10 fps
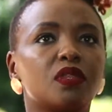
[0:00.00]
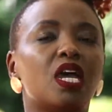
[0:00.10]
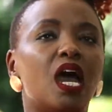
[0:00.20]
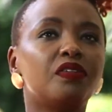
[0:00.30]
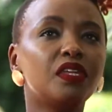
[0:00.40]

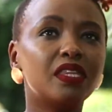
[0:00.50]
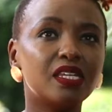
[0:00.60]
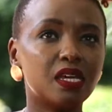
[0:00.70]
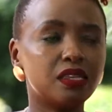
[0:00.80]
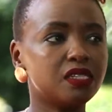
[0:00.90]
I think
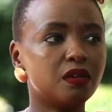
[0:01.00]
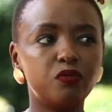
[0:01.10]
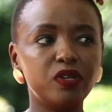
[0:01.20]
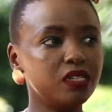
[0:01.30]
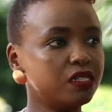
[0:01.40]
there's a there's a
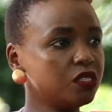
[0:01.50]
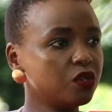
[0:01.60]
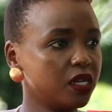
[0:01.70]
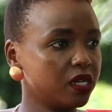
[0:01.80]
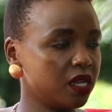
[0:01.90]
real
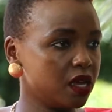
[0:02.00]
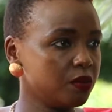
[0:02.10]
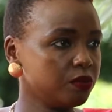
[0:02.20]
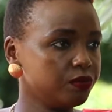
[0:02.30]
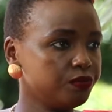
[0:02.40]
disconnect there.
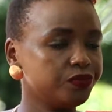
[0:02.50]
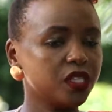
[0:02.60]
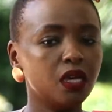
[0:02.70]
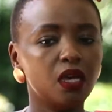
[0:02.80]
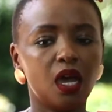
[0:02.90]

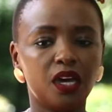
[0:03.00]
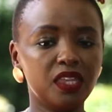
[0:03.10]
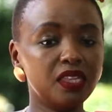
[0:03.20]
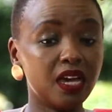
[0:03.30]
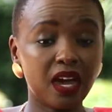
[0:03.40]
Yeah. I
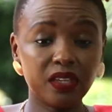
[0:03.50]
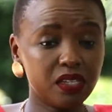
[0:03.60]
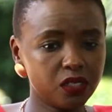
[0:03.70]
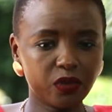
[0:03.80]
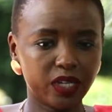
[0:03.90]
think the other
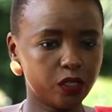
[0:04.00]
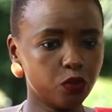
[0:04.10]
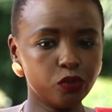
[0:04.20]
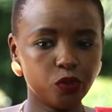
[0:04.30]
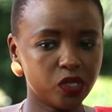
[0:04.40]
disconnect
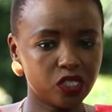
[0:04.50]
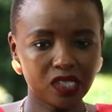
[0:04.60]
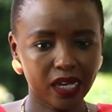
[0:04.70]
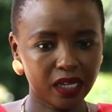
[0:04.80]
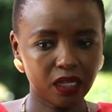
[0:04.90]
also is just
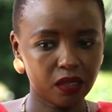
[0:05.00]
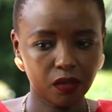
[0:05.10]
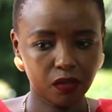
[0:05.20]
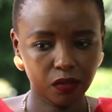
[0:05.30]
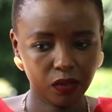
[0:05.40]
like,
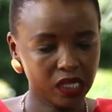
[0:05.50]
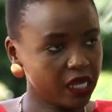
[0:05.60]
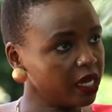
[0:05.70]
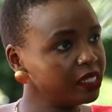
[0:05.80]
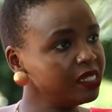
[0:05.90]

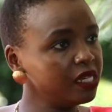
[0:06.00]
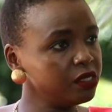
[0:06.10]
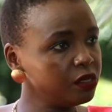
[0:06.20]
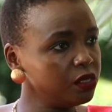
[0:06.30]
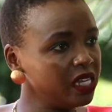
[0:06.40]
there it,
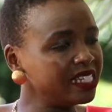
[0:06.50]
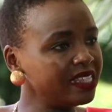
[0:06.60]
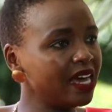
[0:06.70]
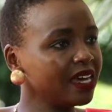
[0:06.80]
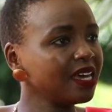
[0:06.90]
it
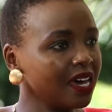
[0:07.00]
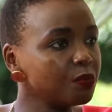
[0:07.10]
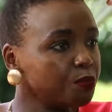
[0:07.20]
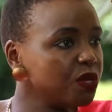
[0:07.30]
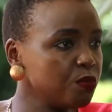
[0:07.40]
there
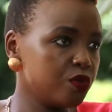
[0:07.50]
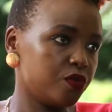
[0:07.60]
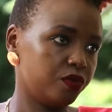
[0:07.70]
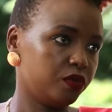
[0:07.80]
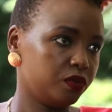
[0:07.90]
can be
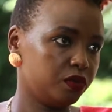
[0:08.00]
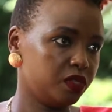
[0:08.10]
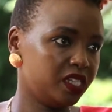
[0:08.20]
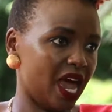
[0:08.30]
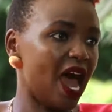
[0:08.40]
more.
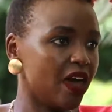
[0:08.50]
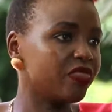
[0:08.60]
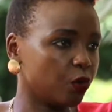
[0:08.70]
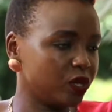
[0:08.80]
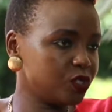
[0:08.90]
Yeah. There are
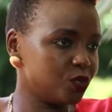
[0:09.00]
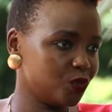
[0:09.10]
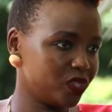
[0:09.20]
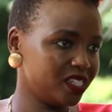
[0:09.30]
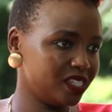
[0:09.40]
other ways to do these